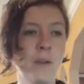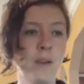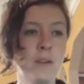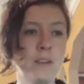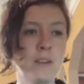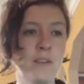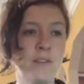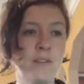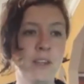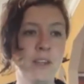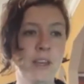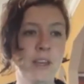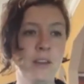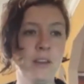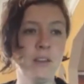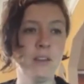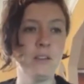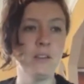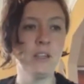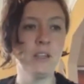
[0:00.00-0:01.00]
Definitely
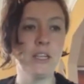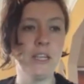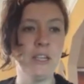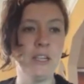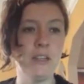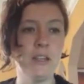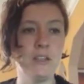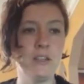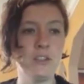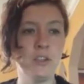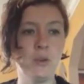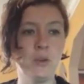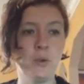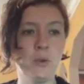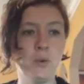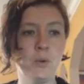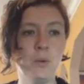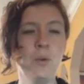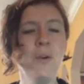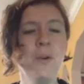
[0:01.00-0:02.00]
looking
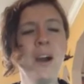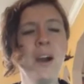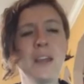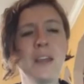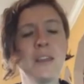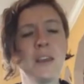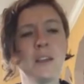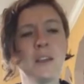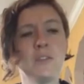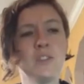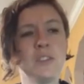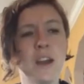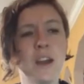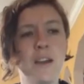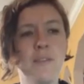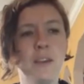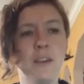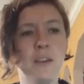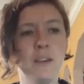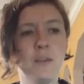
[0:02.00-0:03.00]
into, well, and I think just
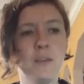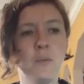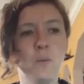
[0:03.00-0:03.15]
having